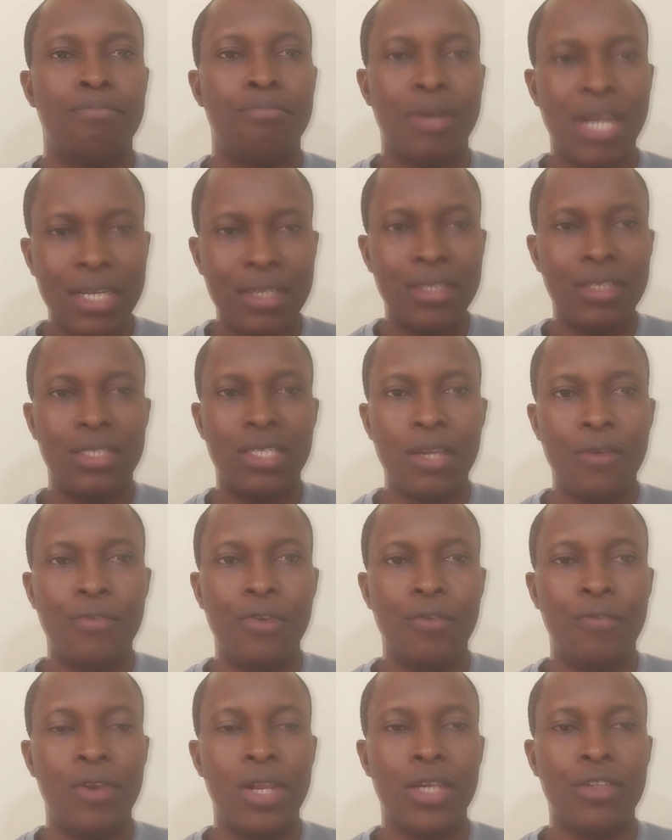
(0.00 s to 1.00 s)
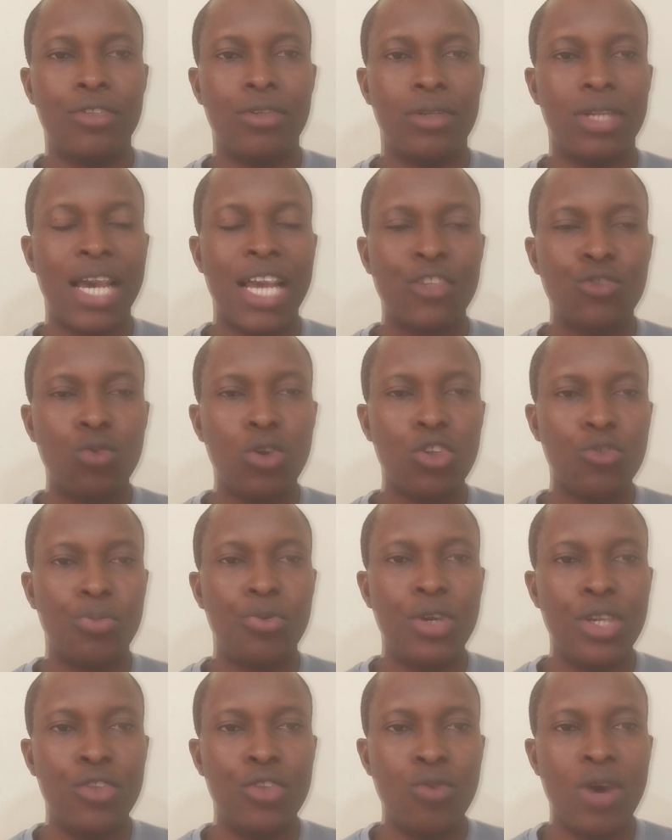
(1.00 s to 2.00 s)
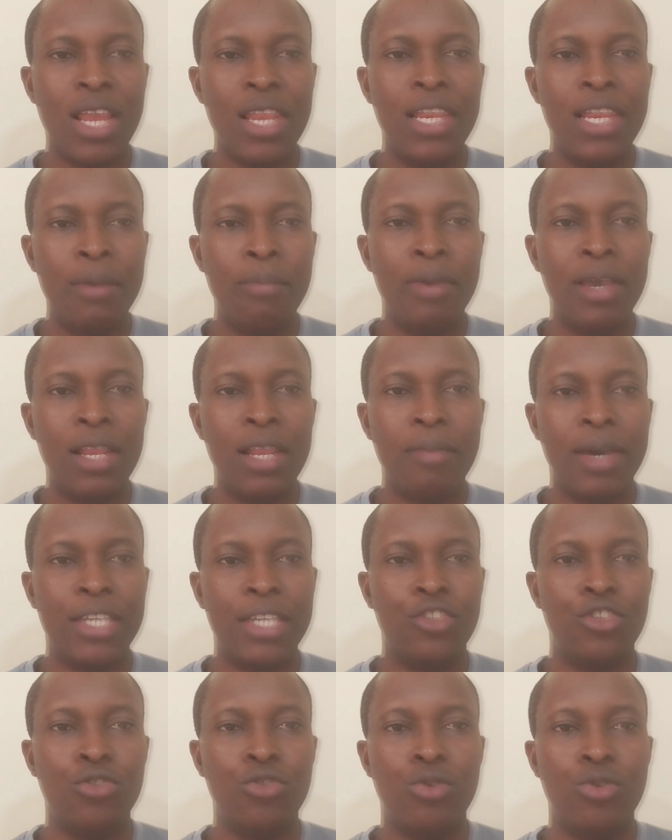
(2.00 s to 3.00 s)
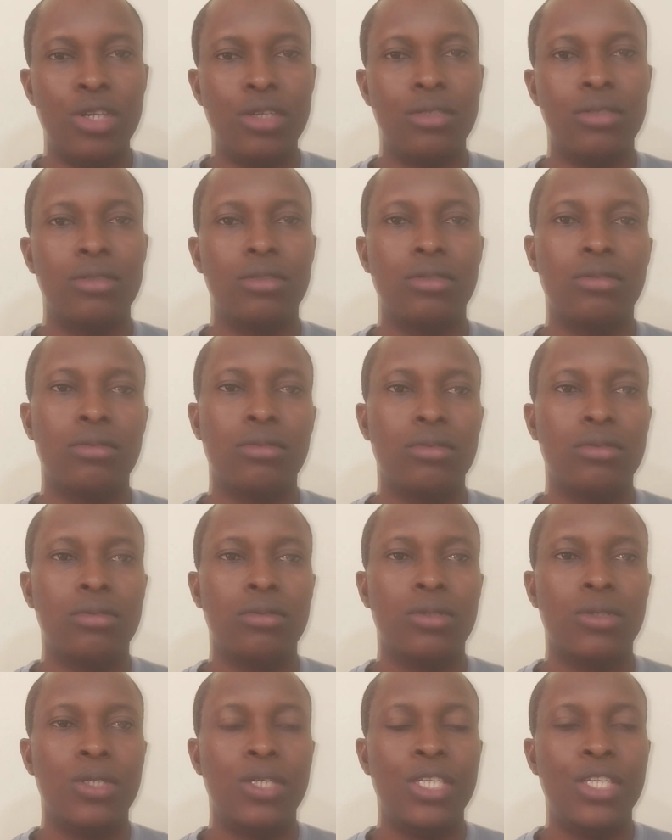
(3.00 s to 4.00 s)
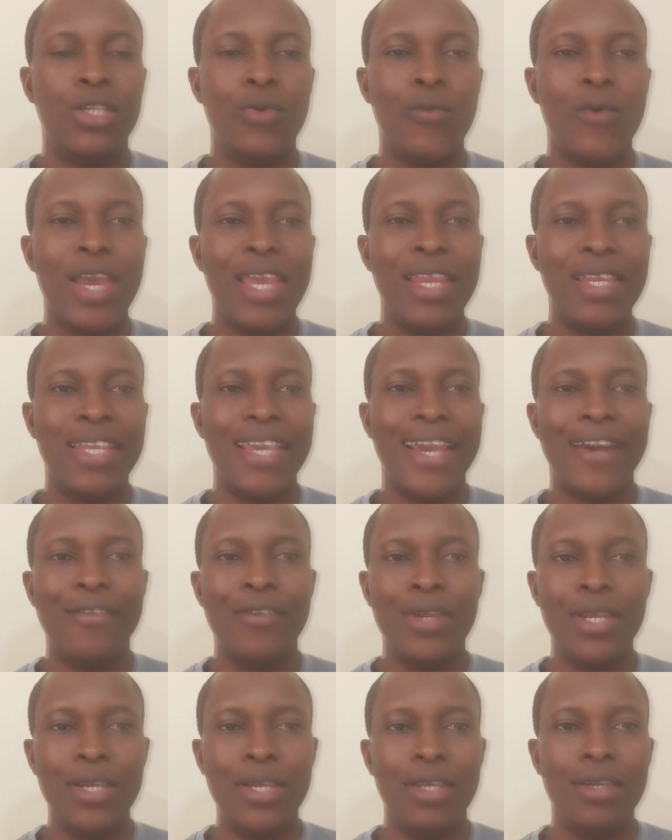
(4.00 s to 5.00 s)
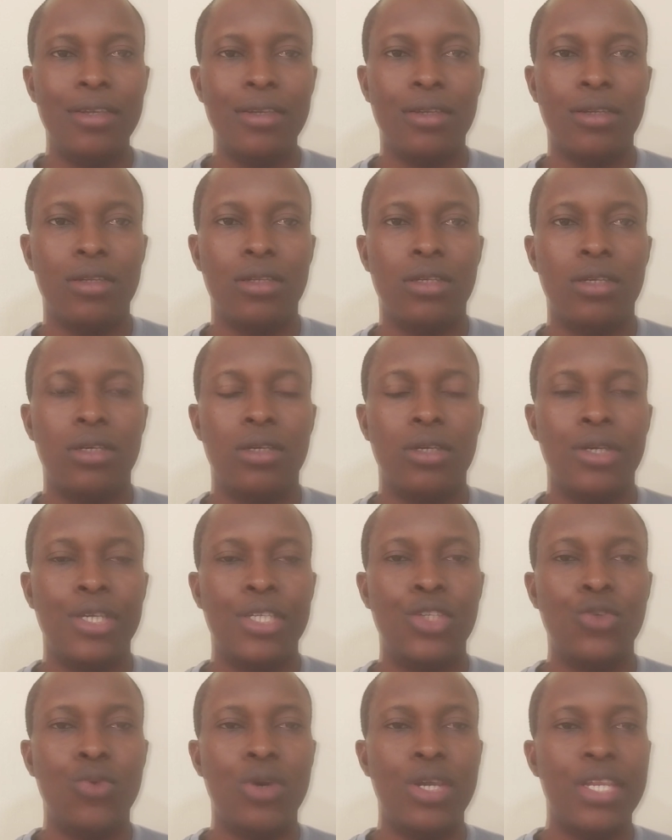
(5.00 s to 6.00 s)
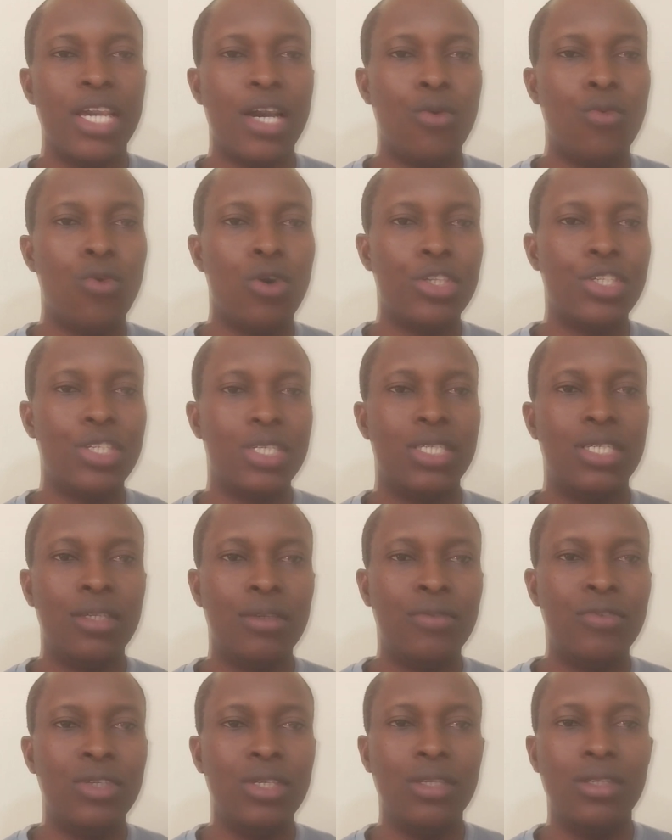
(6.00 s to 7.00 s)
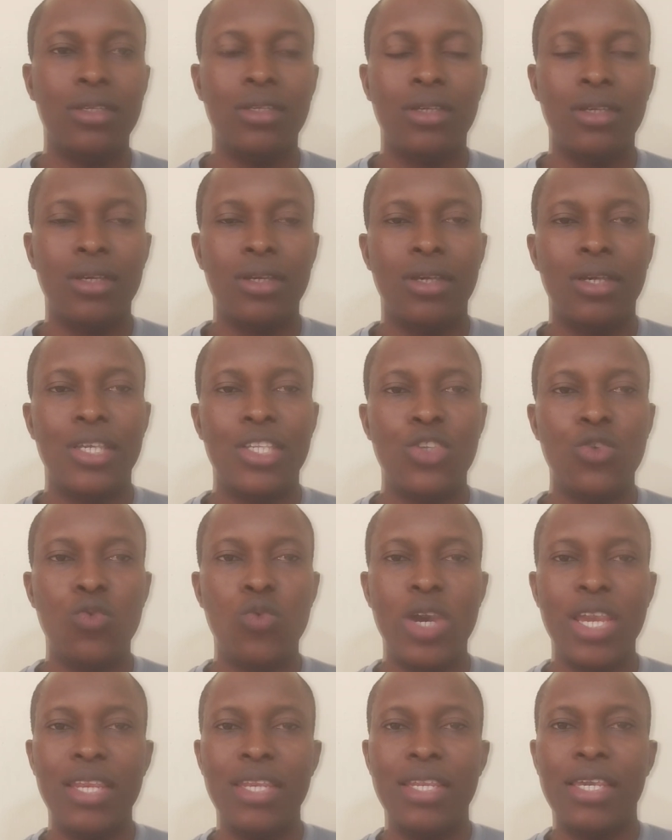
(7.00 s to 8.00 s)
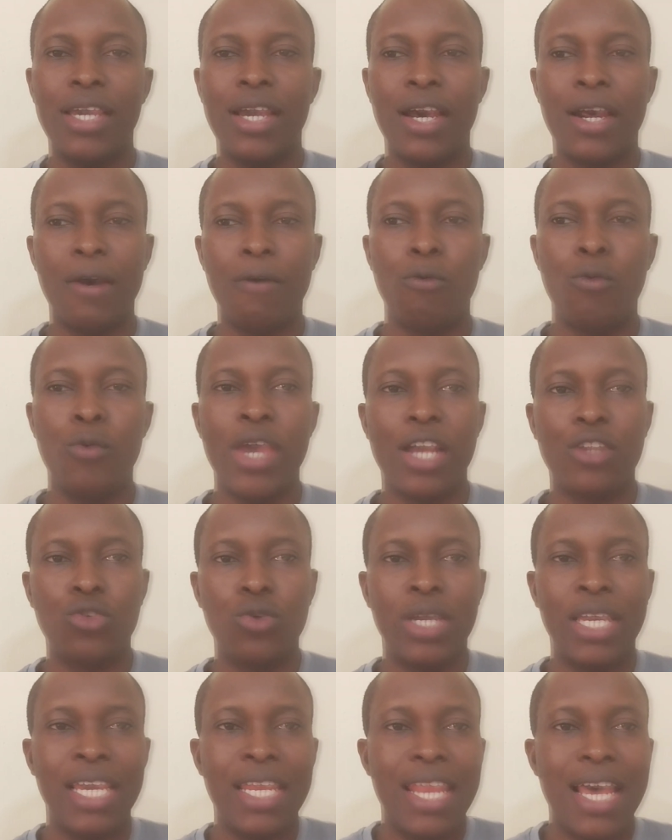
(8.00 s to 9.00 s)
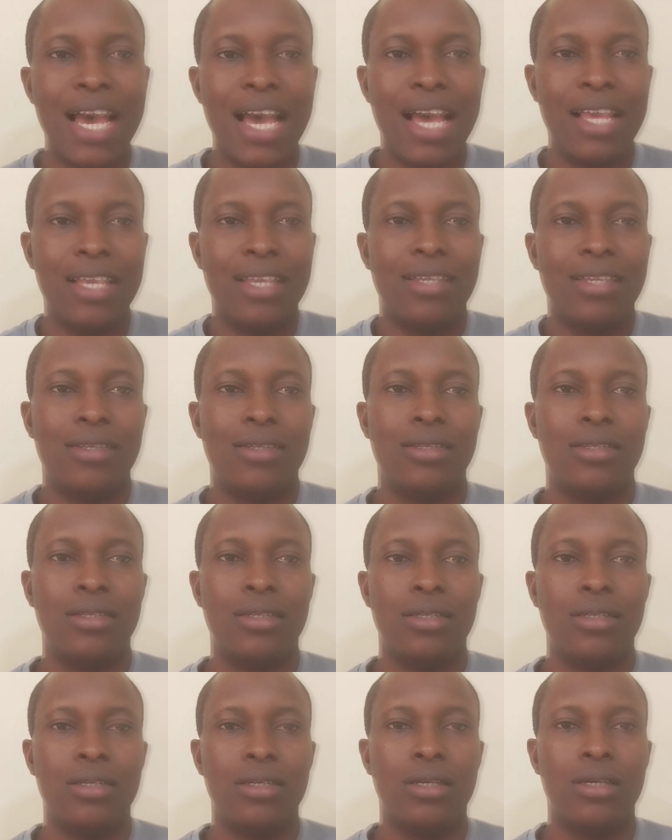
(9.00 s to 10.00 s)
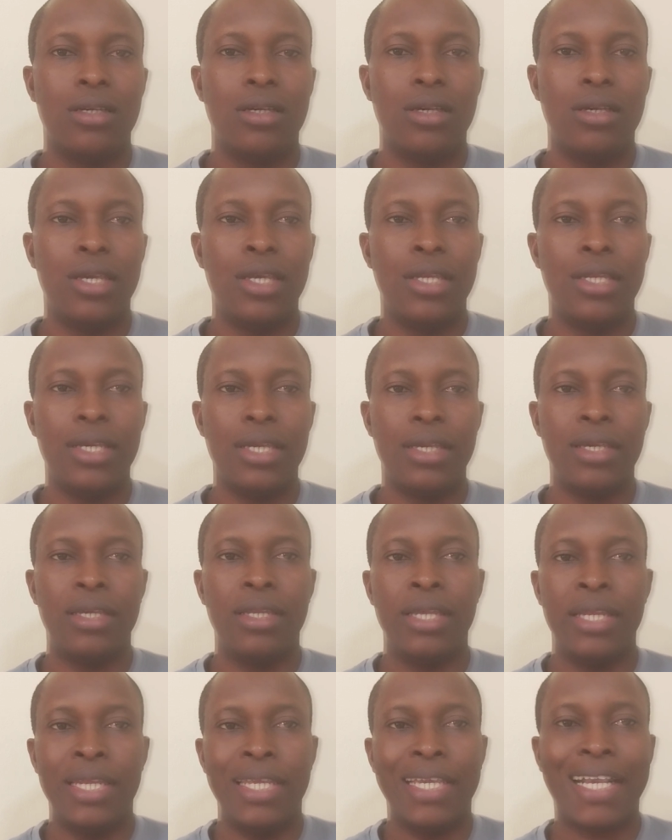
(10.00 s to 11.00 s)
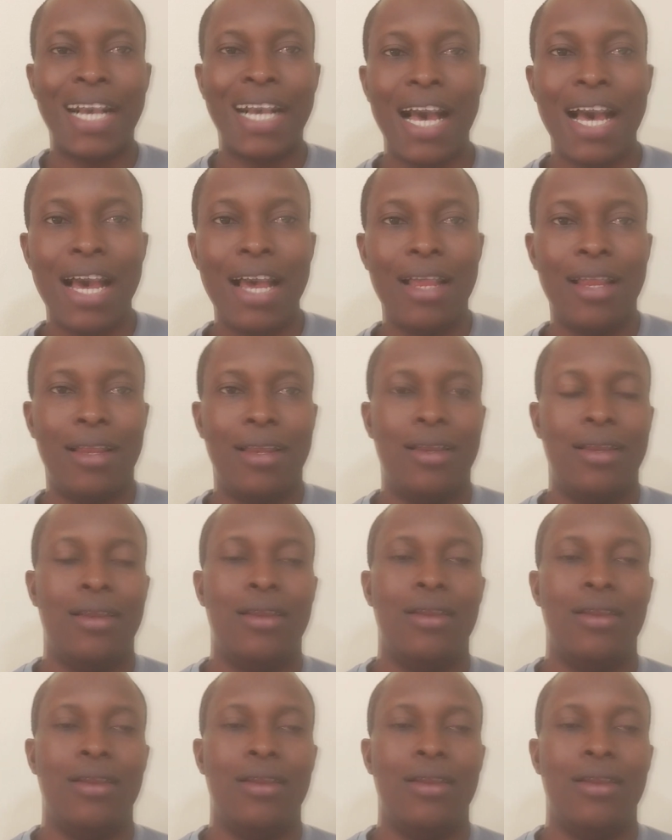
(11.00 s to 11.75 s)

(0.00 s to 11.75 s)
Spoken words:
Practice self-reflection. At what point do I label my children? Is it when they are reading? Is it when they are watching TV? Is it when we are together in the car?